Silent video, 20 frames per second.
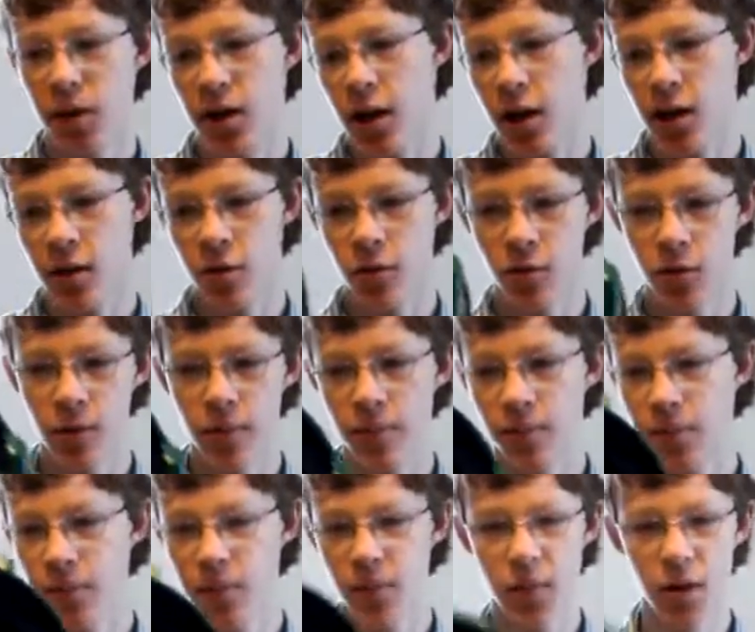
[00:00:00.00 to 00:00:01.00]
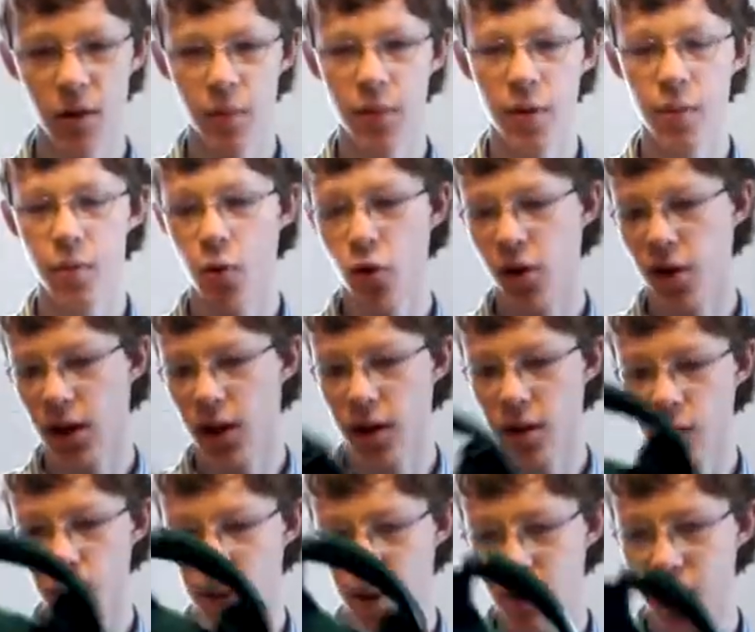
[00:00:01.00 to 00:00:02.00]
will be kind of cool. It'll be more
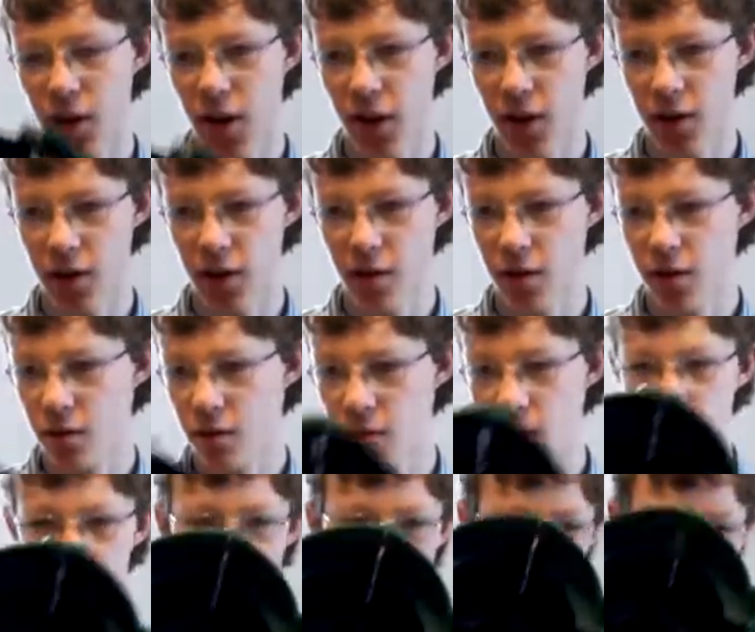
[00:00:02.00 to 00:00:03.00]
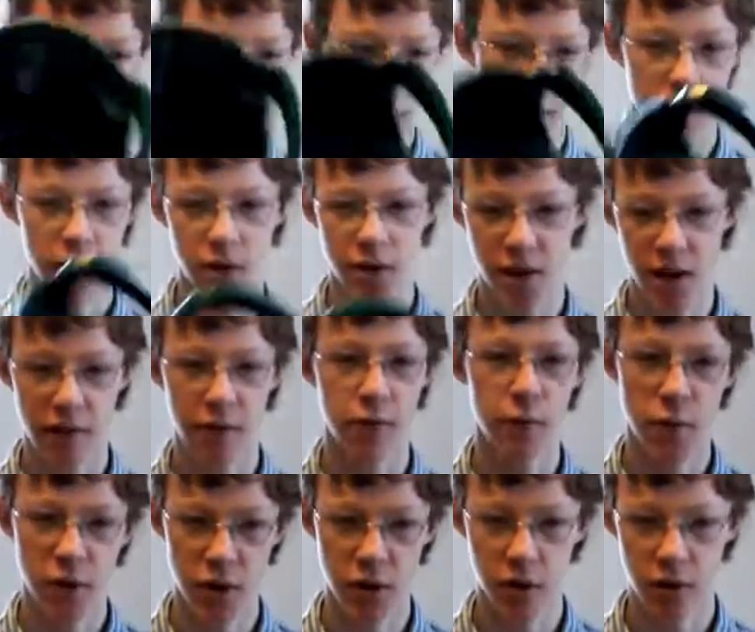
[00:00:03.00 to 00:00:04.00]
like a Big Blast instead
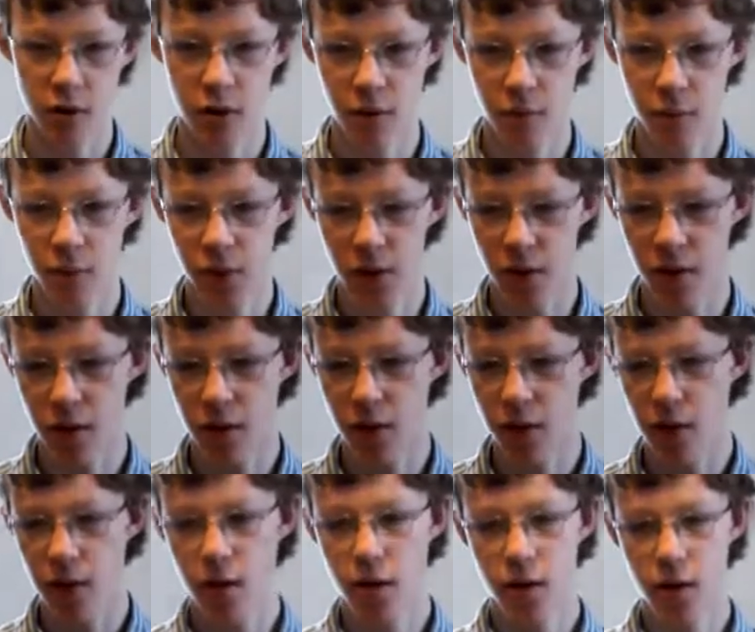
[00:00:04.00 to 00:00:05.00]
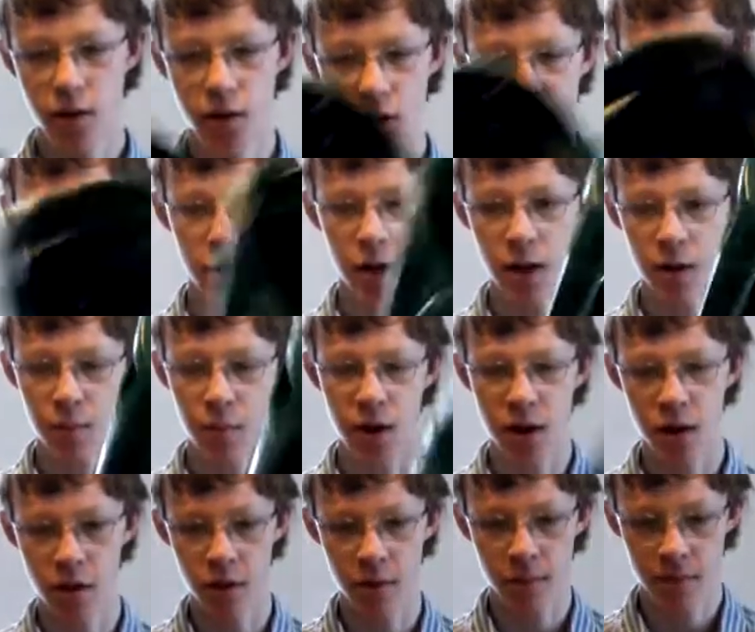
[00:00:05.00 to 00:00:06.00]
of a Berserker, but still kind of
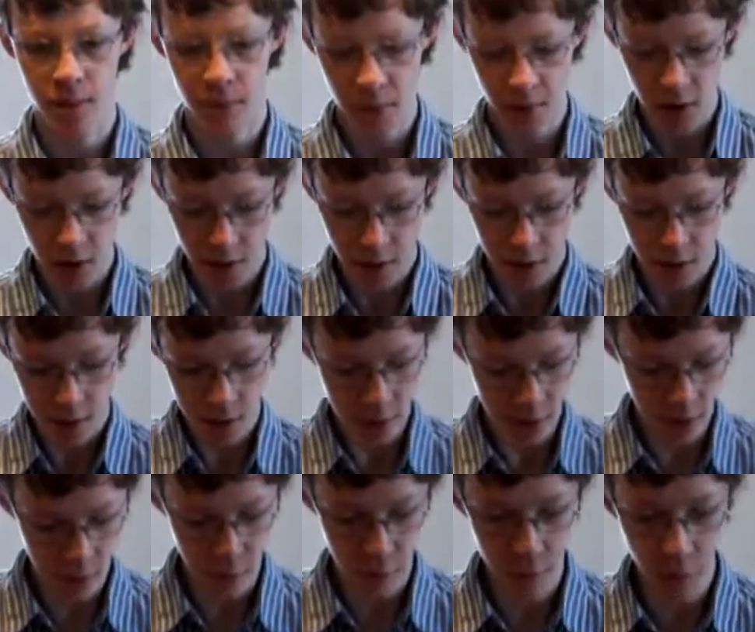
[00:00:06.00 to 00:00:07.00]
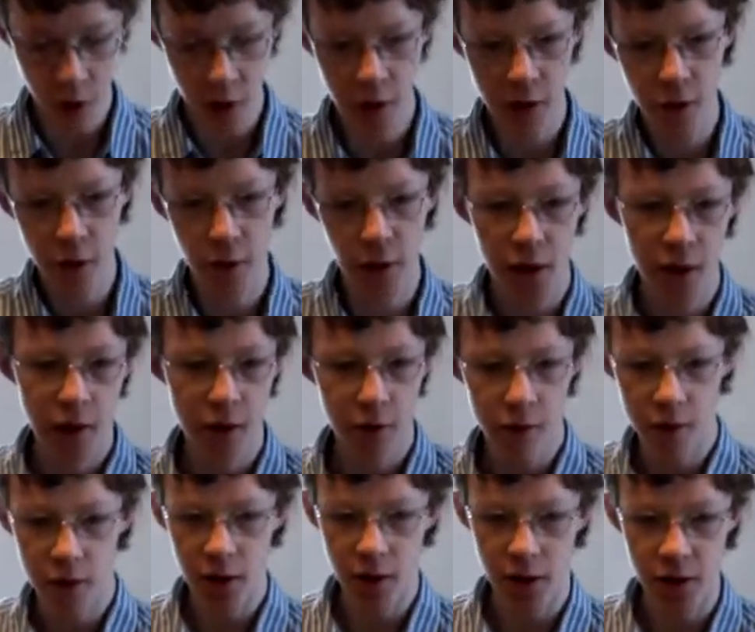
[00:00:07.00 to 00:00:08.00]
bigger. The one annoying
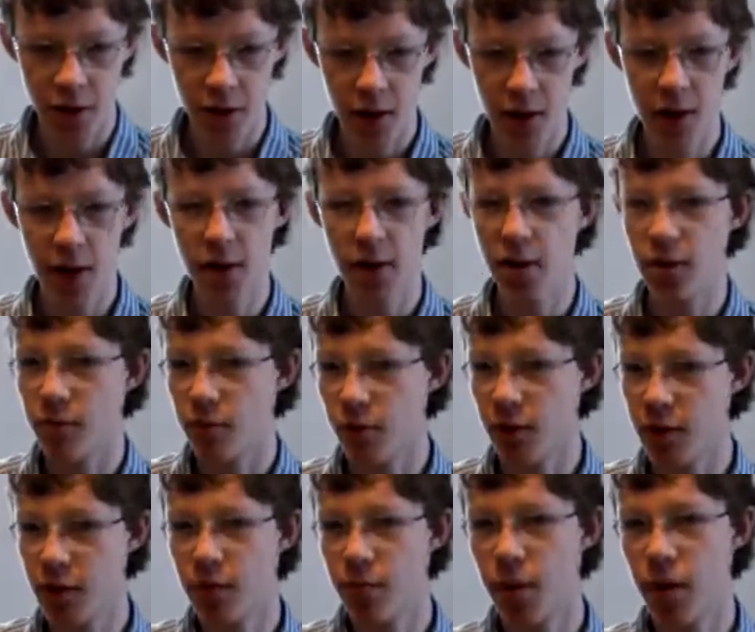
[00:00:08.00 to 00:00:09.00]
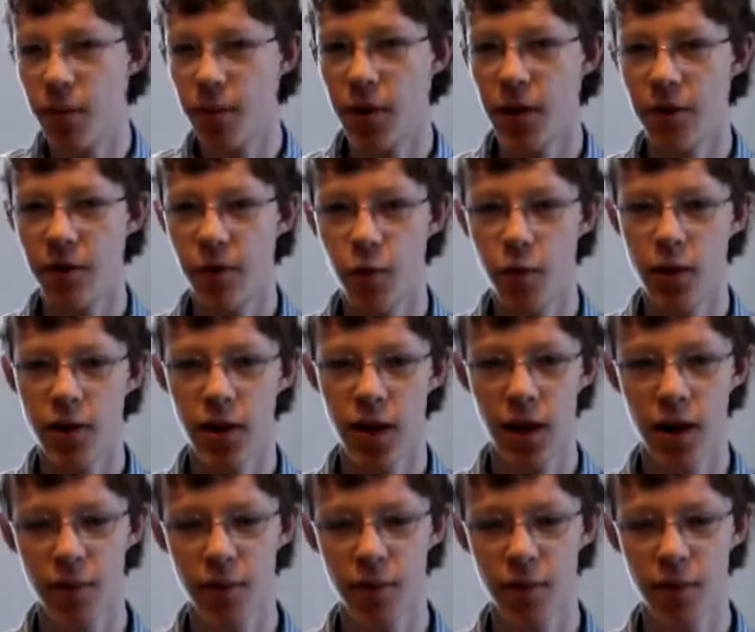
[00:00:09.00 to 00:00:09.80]
thing with this is once you pump it 4